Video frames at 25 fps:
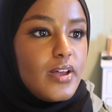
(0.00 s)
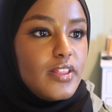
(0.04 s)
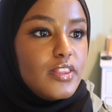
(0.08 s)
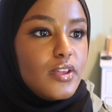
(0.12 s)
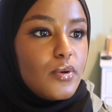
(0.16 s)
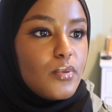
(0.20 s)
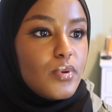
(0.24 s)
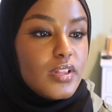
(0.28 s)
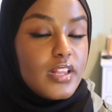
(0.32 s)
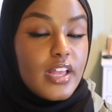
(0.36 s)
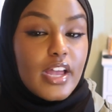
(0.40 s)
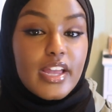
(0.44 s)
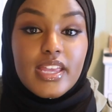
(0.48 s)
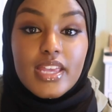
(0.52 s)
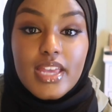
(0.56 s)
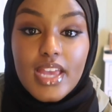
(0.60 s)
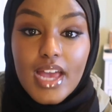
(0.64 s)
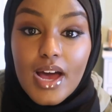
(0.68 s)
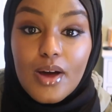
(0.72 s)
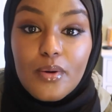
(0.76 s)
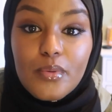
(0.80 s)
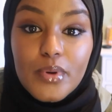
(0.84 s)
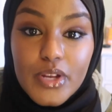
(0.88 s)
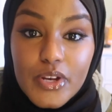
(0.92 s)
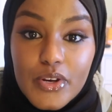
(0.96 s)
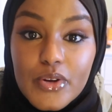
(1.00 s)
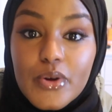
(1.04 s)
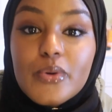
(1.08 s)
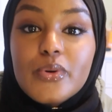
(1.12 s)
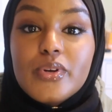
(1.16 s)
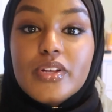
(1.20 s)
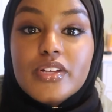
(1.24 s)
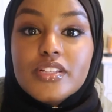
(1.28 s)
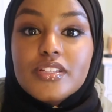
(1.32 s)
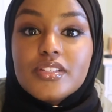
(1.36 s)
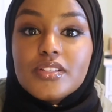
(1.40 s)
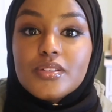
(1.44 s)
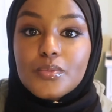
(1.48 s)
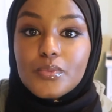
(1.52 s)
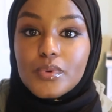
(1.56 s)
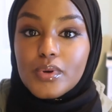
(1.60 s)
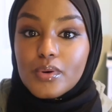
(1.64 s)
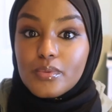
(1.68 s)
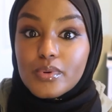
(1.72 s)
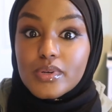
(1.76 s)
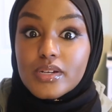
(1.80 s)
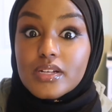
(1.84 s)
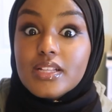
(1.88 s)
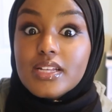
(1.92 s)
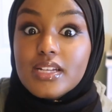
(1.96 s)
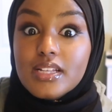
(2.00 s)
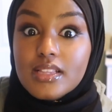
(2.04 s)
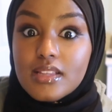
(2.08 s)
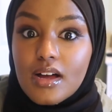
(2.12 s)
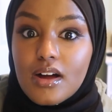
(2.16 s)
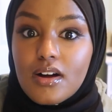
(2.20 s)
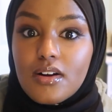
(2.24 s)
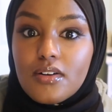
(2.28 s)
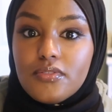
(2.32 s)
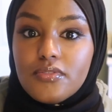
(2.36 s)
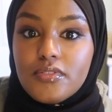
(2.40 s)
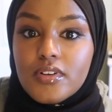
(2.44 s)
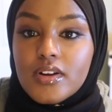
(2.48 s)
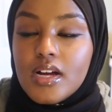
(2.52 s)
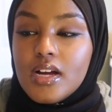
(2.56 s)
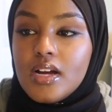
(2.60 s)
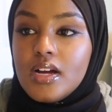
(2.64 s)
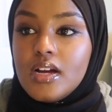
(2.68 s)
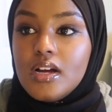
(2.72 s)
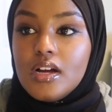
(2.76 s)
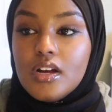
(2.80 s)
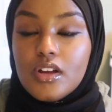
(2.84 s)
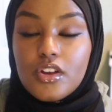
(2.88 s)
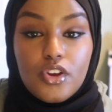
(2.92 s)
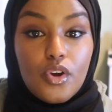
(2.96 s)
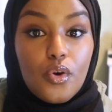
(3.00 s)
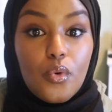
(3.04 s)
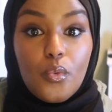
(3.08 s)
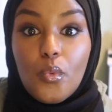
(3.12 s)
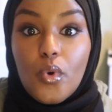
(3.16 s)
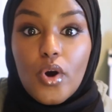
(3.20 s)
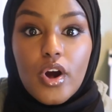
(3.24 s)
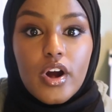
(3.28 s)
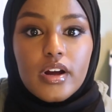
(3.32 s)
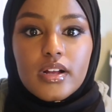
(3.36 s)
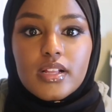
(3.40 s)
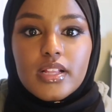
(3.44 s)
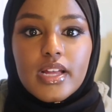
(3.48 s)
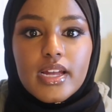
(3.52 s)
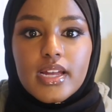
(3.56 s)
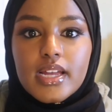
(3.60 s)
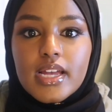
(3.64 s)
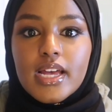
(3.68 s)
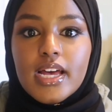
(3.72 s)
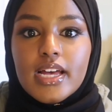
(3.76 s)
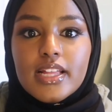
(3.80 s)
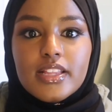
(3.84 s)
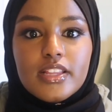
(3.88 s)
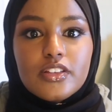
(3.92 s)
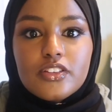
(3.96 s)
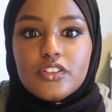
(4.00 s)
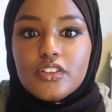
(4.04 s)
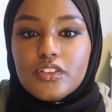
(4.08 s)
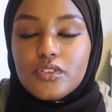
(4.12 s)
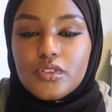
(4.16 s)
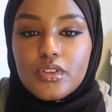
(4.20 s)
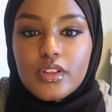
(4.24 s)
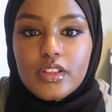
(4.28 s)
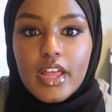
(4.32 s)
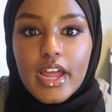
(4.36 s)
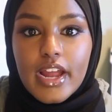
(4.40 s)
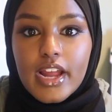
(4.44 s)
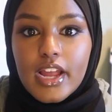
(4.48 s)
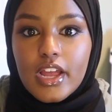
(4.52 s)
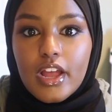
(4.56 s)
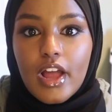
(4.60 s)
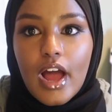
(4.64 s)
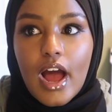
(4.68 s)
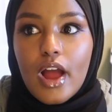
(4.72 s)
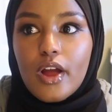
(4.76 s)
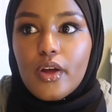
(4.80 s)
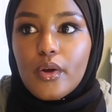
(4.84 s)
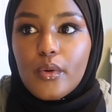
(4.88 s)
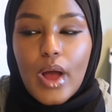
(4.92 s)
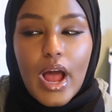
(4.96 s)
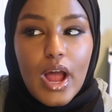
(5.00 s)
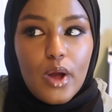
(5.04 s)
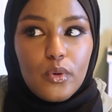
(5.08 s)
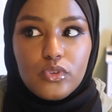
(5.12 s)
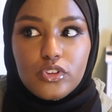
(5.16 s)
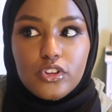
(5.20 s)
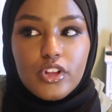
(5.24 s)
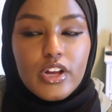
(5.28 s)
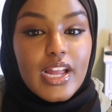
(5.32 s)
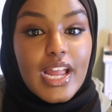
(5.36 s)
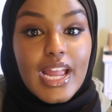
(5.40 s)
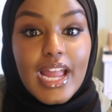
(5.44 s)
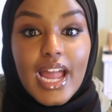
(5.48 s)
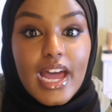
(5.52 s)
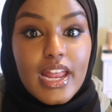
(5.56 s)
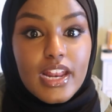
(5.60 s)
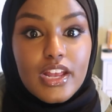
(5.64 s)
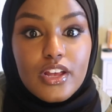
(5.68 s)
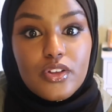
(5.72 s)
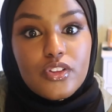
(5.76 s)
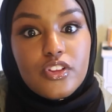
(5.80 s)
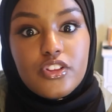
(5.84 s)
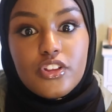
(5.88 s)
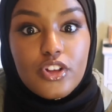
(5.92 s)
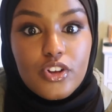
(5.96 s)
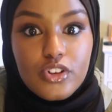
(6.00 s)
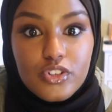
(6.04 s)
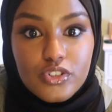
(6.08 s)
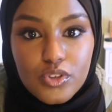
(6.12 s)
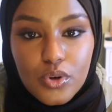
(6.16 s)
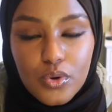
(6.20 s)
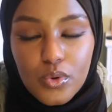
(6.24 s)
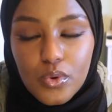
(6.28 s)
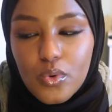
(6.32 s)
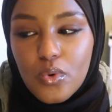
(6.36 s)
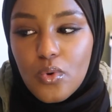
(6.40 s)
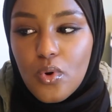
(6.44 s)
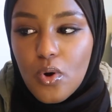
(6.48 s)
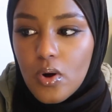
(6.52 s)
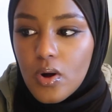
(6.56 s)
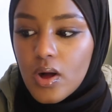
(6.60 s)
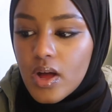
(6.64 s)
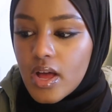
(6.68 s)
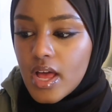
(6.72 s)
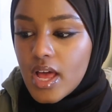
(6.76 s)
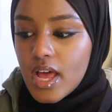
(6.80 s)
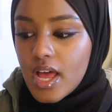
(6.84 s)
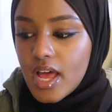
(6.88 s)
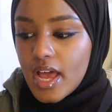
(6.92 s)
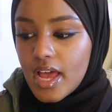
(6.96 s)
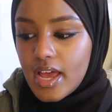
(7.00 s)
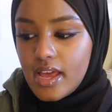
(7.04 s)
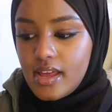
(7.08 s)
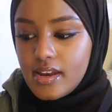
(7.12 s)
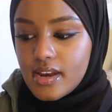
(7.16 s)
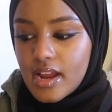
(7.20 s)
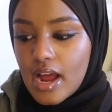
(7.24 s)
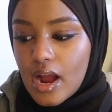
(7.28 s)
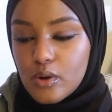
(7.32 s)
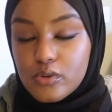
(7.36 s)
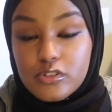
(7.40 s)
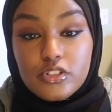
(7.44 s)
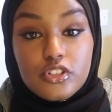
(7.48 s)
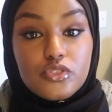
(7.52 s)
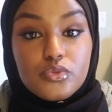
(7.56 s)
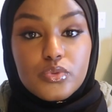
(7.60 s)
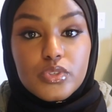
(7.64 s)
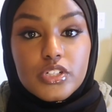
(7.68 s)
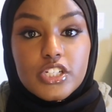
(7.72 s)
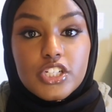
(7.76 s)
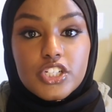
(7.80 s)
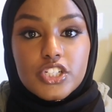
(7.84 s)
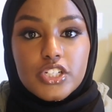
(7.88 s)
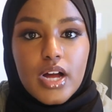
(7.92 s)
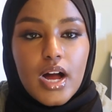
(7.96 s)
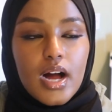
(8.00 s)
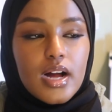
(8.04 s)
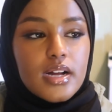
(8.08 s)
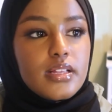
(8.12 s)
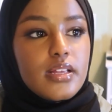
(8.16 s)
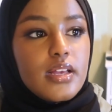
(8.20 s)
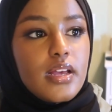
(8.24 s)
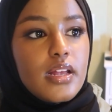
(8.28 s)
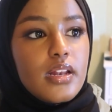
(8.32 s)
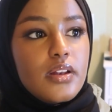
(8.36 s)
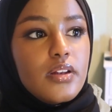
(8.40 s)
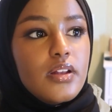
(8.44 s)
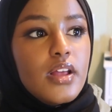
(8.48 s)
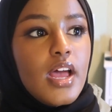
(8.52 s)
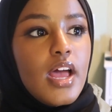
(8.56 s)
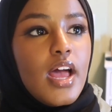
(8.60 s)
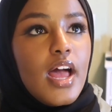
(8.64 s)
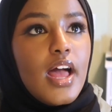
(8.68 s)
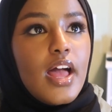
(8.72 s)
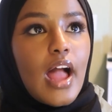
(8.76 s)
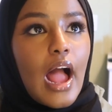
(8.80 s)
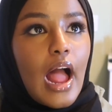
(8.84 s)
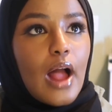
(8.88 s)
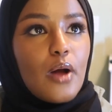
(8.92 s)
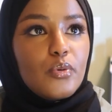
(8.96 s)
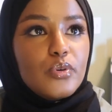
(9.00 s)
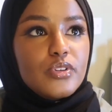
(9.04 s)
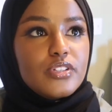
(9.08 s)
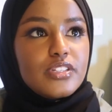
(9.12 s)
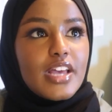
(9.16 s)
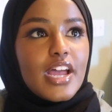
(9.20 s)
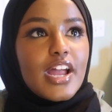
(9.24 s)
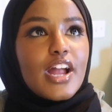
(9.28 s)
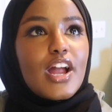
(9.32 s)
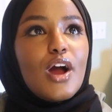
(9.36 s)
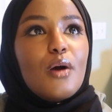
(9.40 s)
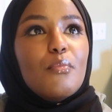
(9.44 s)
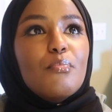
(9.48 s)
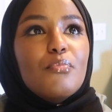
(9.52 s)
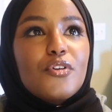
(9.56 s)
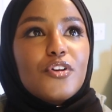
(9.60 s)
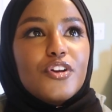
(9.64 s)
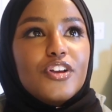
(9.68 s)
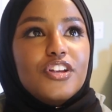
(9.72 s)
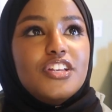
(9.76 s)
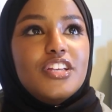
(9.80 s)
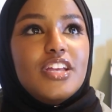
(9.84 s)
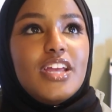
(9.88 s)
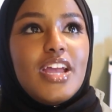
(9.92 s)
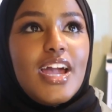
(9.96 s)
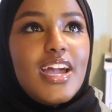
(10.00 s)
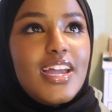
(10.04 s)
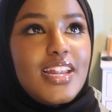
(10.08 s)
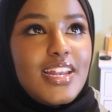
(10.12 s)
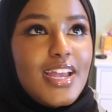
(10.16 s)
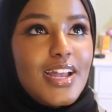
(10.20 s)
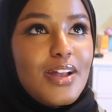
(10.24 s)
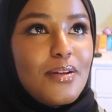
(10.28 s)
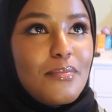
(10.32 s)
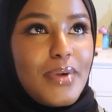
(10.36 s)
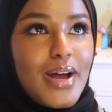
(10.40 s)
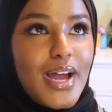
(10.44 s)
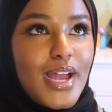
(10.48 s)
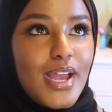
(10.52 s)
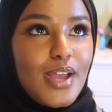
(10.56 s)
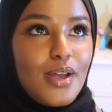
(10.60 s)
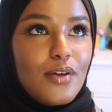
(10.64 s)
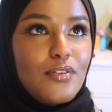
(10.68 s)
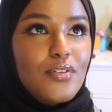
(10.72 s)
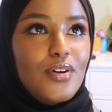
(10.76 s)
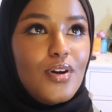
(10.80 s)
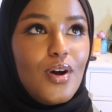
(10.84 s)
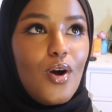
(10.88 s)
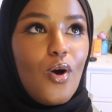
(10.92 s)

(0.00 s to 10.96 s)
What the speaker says: And they were like, yeah, we noticed, we really love your work, like this is like I was looking at it, it looks so cool. And I was just really shocked, and I was like appreciating my